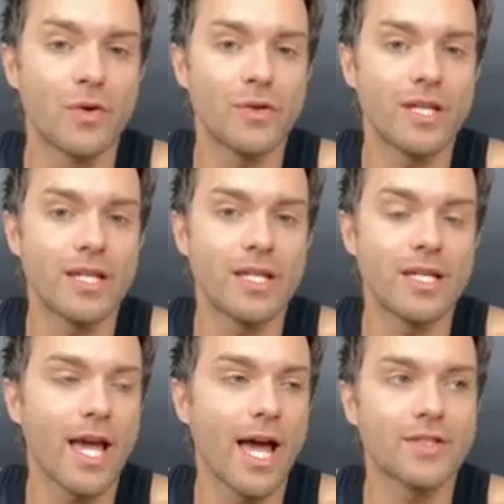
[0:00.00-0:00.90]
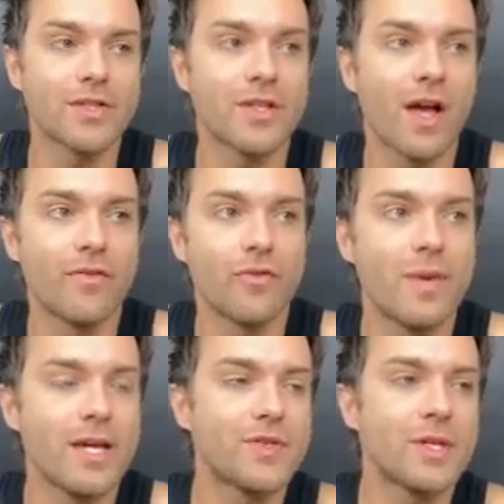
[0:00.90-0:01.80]
So he has this kind of
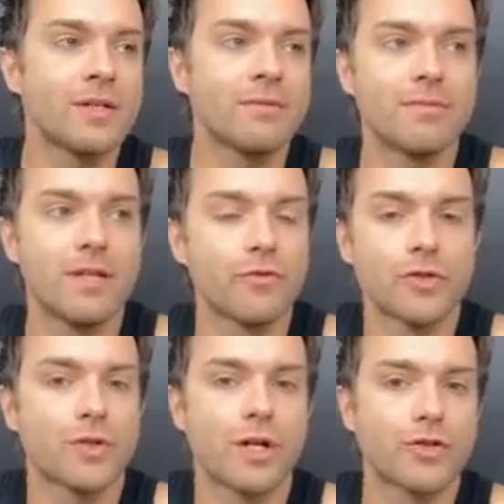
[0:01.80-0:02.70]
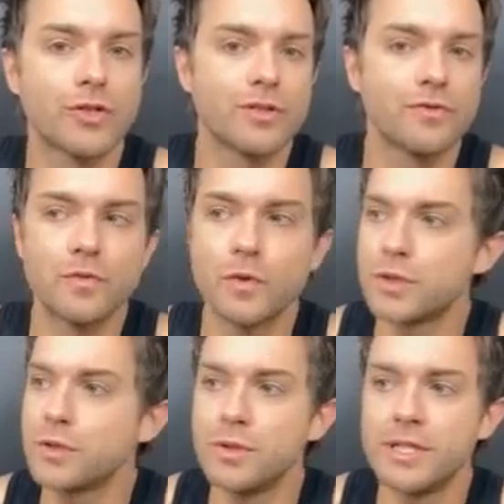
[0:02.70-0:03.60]
amazing infrastructure of
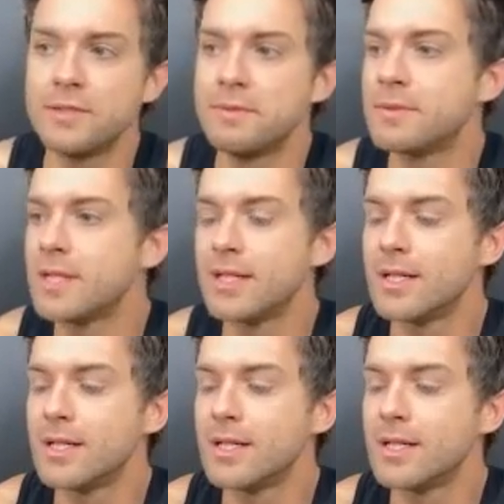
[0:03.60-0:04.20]
crew, and